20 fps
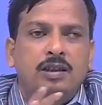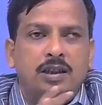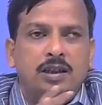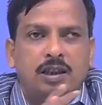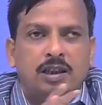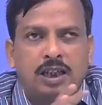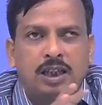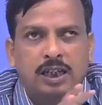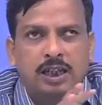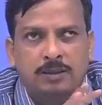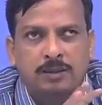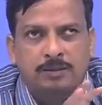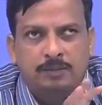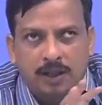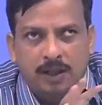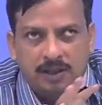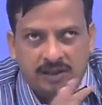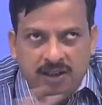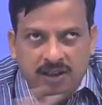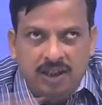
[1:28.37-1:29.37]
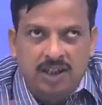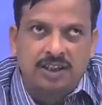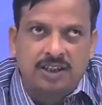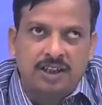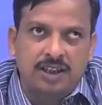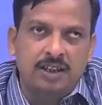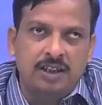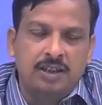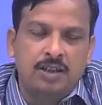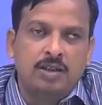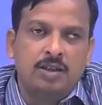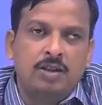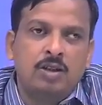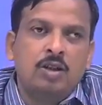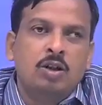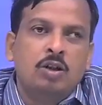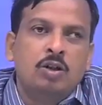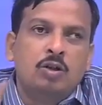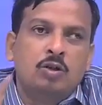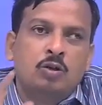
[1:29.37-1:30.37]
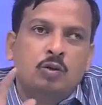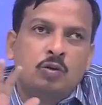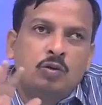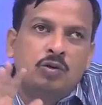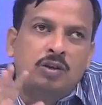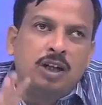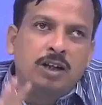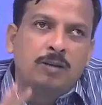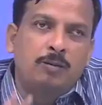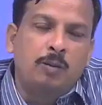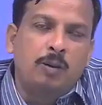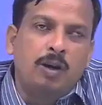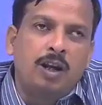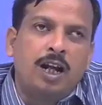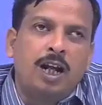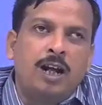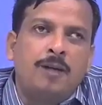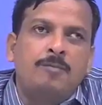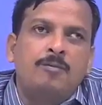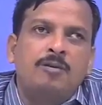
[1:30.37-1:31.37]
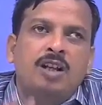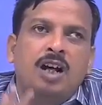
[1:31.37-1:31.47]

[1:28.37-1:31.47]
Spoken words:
a facility to develop